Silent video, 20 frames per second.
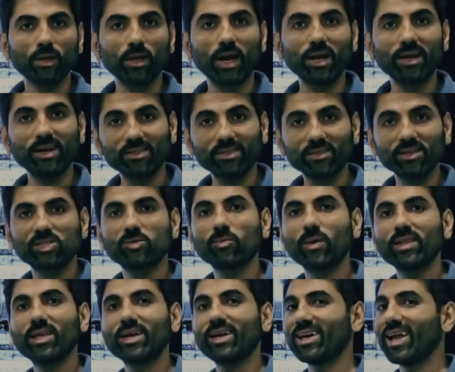And in this way
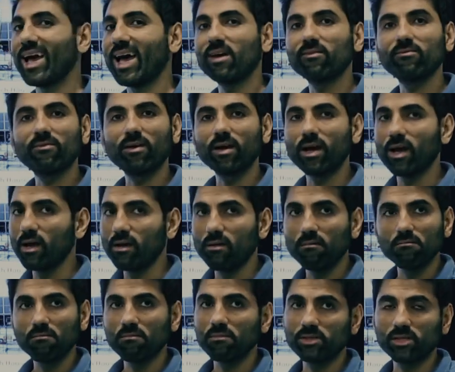they can have
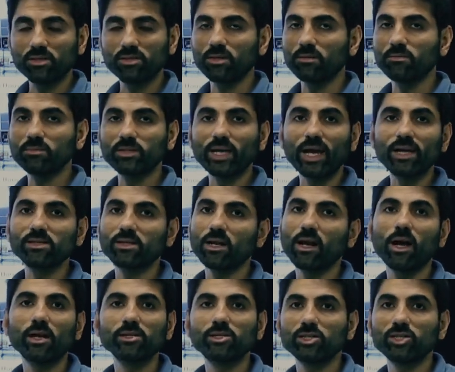systems as
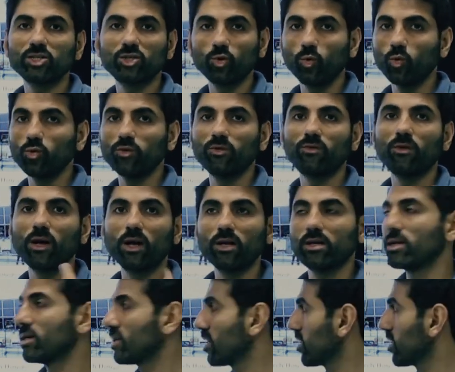large as 200-300